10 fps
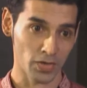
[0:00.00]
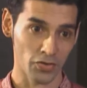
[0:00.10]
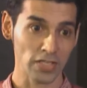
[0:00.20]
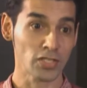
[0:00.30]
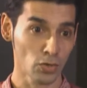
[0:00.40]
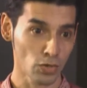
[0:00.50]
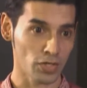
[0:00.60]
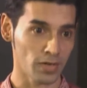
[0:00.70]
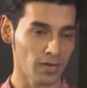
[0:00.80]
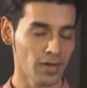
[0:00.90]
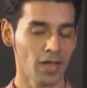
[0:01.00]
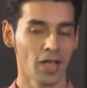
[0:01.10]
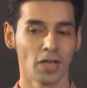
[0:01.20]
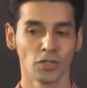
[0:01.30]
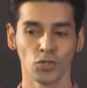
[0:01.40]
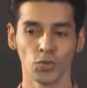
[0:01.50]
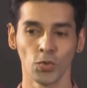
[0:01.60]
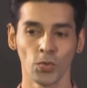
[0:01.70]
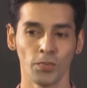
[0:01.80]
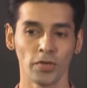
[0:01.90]
resolution,
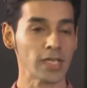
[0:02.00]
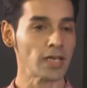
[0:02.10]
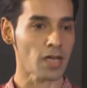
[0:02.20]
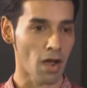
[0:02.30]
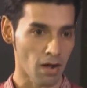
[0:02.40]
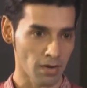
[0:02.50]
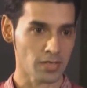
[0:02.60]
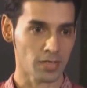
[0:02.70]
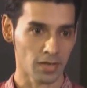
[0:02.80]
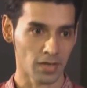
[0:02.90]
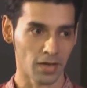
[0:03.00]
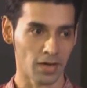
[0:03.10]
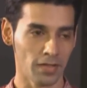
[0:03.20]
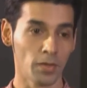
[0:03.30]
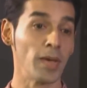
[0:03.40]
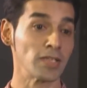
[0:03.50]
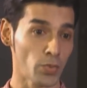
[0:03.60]
to present art uh, the best